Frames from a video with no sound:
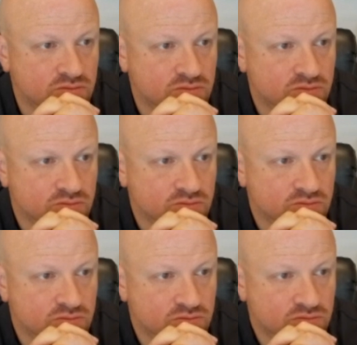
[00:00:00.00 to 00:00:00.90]

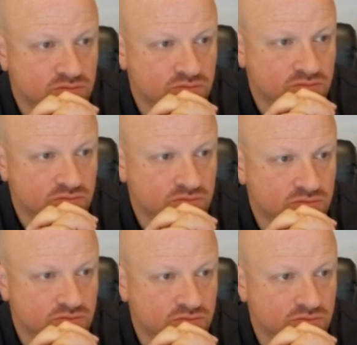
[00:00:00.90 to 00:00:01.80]

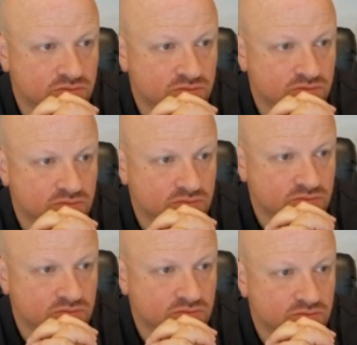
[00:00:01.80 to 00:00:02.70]

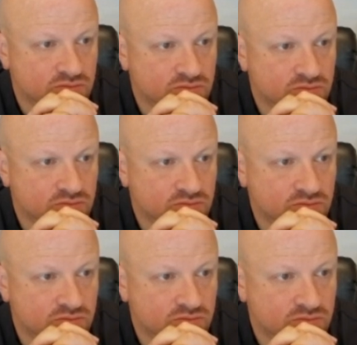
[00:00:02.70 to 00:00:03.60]

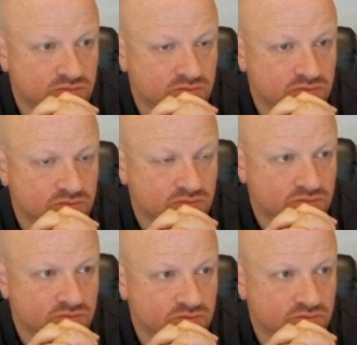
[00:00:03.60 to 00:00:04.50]

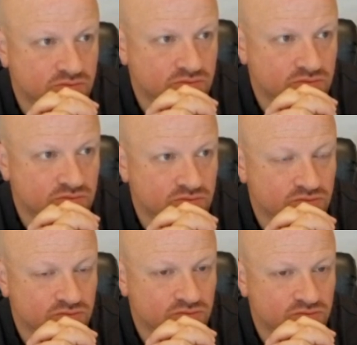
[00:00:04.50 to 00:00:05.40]

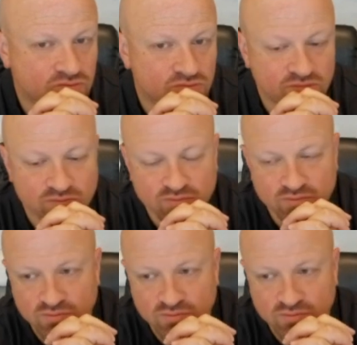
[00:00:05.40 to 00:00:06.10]
No words are spoken by the person on screen.